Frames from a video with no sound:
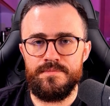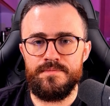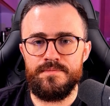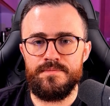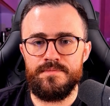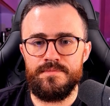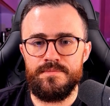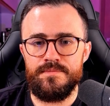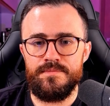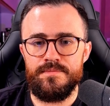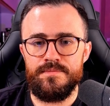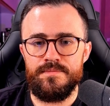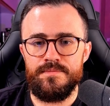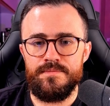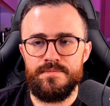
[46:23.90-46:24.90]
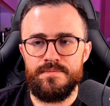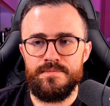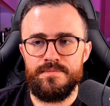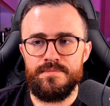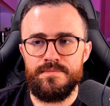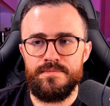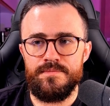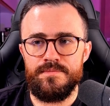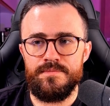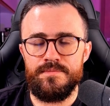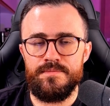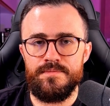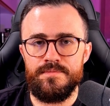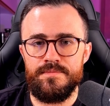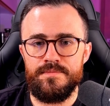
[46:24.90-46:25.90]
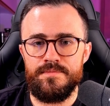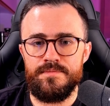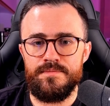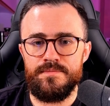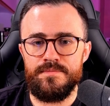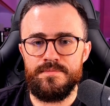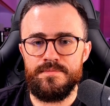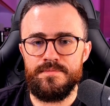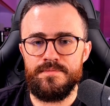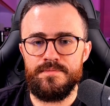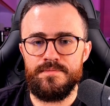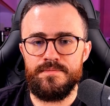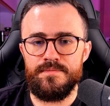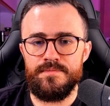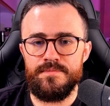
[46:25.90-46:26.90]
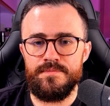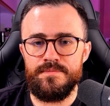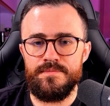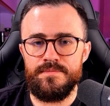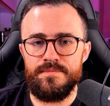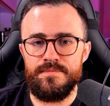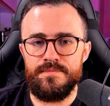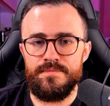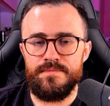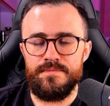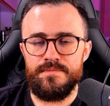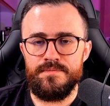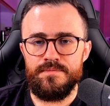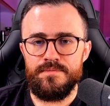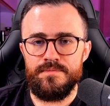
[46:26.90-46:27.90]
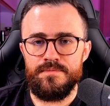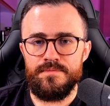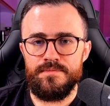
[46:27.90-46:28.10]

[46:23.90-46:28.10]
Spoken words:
(not speaking)